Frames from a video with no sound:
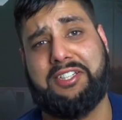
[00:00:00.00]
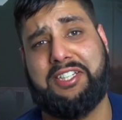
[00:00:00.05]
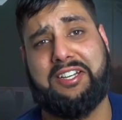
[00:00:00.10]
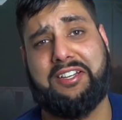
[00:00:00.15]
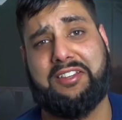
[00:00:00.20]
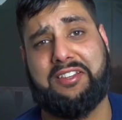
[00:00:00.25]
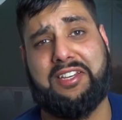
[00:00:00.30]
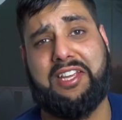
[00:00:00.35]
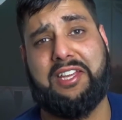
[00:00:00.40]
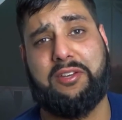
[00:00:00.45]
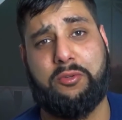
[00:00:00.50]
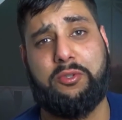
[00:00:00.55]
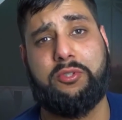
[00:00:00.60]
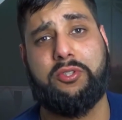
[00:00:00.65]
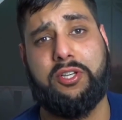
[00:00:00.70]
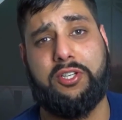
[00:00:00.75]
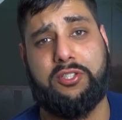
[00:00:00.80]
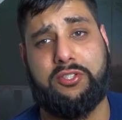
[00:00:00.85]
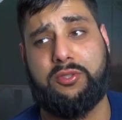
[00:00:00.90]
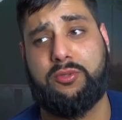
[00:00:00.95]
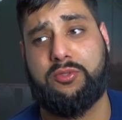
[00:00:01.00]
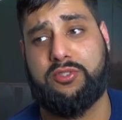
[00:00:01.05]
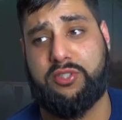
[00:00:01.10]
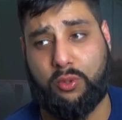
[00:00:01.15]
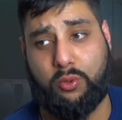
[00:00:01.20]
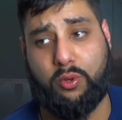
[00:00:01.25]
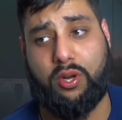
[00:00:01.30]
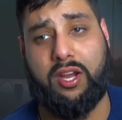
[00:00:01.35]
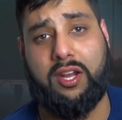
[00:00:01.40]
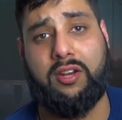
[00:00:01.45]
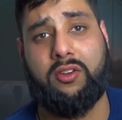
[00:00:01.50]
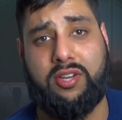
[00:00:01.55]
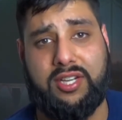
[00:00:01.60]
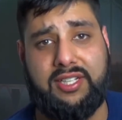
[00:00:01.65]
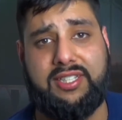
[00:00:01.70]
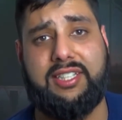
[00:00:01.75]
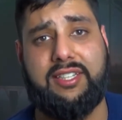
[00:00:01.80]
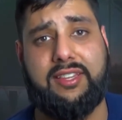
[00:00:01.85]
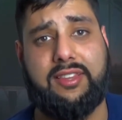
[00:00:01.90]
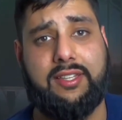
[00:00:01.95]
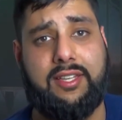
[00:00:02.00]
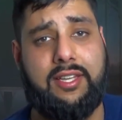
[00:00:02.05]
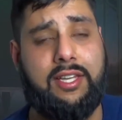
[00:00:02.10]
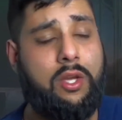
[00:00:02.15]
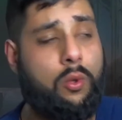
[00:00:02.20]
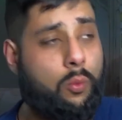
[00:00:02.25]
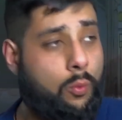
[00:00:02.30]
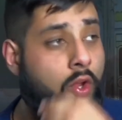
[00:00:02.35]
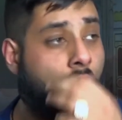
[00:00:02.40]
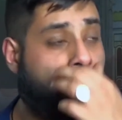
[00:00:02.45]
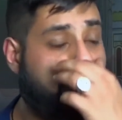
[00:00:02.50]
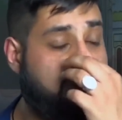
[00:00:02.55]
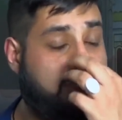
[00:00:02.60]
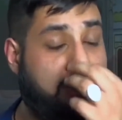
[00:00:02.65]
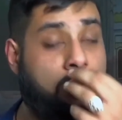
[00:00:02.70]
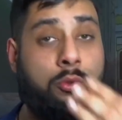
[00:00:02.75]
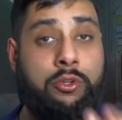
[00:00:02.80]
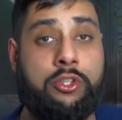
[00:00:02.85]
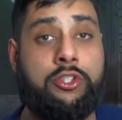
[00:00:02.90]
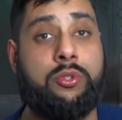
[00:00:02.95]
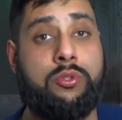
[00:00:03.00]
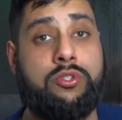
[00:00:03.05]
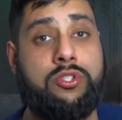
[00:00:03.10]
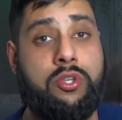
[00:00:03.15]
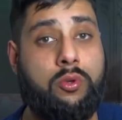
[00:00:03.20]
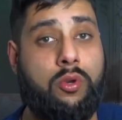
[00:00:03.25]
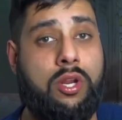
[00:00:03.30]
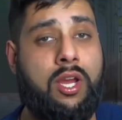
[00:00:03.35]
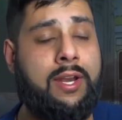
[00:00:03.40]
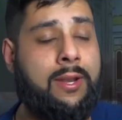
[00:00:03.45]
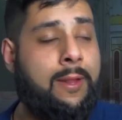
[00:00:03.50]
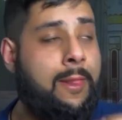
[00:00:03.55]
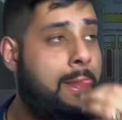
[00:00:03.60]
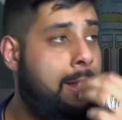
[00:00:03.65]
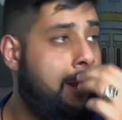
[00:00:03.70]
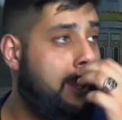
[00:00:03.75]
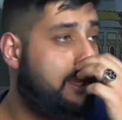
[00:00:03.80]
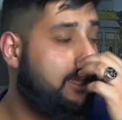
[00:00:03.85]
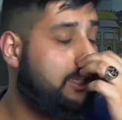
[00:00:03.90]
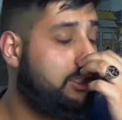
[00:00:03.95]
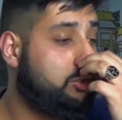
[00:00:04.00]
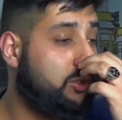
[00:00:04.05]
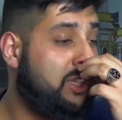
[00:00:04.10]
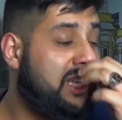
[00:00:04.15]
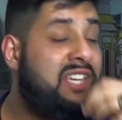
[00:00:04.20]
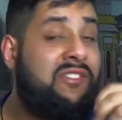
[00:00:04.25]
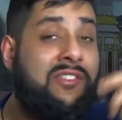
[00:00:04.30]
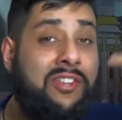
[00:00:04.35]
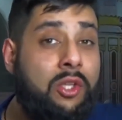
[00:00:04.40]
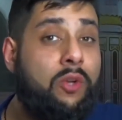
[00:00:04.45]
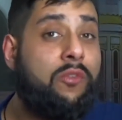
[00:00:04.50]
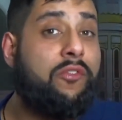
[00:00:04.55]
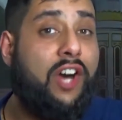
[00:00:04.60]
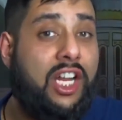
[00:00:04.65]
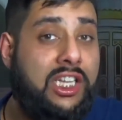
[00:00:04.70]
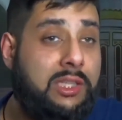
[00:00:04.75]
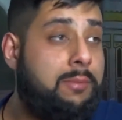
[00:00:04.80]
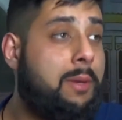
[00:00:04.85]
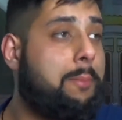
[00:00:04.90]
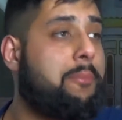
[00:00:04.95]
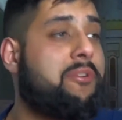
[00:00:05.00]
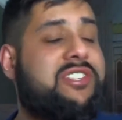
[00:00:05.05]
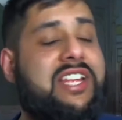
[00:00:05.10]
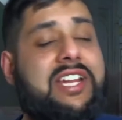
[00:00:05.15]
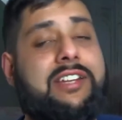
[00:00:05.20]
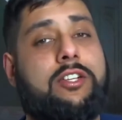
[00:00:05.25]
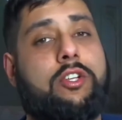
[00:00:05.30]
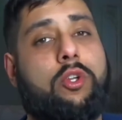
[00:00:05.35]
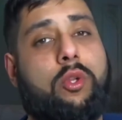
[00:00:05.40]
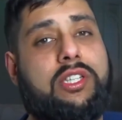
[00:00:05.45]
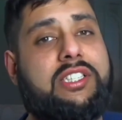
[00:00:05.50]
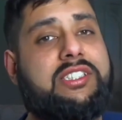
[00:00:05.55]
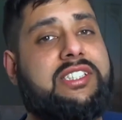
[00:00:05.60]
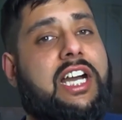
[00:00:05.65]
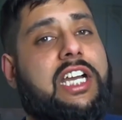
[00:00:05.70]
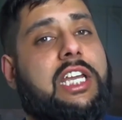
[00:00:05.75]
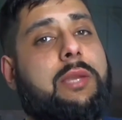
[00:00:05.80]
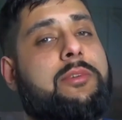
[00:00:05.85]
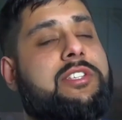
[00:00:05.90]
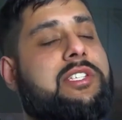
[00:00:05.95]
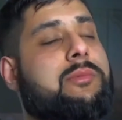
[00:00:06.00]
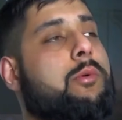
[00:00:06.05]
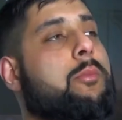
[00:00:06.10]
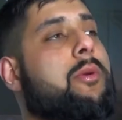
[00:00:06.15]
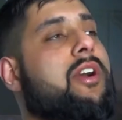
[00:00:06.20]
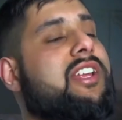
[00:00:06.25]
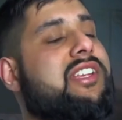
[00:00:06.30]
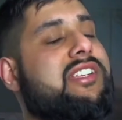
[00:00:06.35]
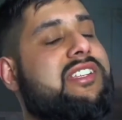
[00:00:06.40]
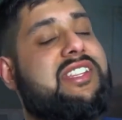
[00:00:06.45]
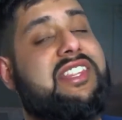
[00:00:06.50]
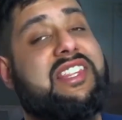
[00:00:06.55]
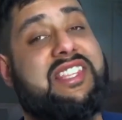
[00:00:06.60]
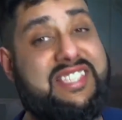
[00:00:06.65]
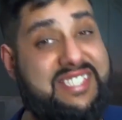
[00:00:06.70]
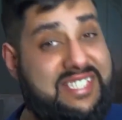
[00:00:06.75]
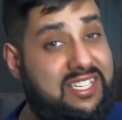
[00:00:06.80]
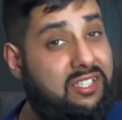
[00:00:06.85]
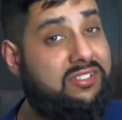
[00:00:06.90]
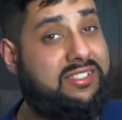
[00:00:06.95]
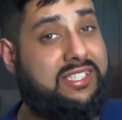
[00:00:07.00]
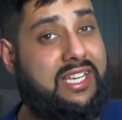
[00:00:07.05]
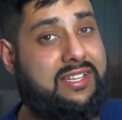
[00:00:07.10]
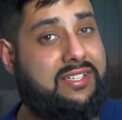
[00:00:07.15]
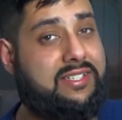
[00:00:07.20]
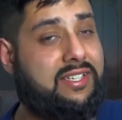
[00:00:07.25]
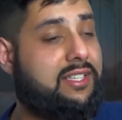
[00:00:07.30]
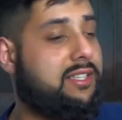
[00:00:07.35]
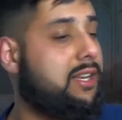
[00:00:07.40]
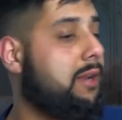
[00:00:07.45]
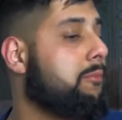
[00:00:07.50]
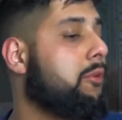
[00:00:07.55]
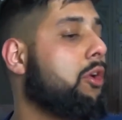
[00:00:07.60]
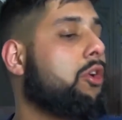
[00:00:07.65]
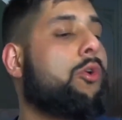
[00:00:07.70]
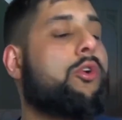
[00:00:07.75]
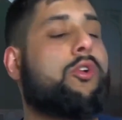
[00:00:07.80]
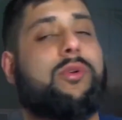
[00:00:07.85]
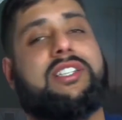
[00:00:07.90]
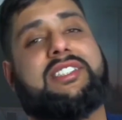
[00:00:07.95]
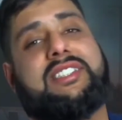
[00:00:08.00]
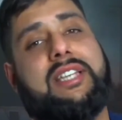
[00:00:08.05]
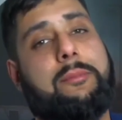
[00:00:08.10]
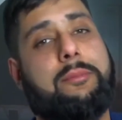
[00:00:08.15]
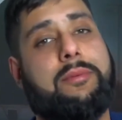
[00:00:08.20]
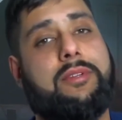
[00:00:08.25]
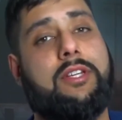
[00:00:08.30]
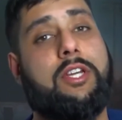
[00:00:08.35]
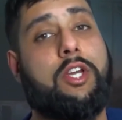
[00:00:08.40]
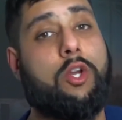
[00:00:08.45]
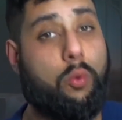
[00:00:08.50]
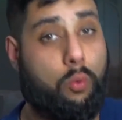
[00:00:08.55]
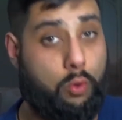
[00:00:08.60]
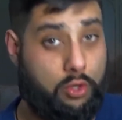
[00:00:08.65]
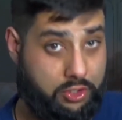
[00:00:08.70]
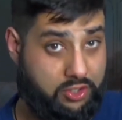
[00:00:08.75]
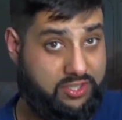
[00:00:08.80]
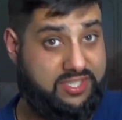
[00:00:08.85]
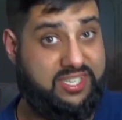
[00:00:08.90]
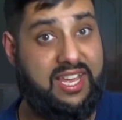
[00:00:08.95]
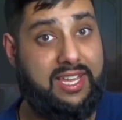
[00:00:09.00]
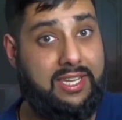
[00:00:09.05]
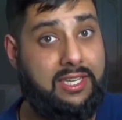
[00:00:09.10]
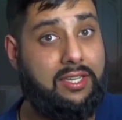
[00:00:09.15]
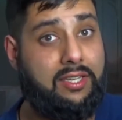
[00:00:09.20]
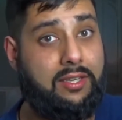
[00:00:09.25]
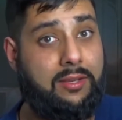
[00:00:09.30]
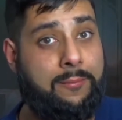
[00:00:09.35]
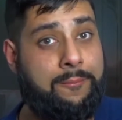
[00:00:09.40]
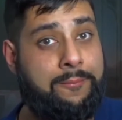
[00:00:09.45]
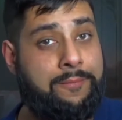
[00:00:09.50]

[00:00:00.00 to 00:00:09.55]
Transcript: the end of the day, who are you going to choose? The Quran or Hadith? We're obviously going to choose the Quran. So even though Fatima presented all these arguments, Abu Bakr still said to her that I'm not going to accept what you're saying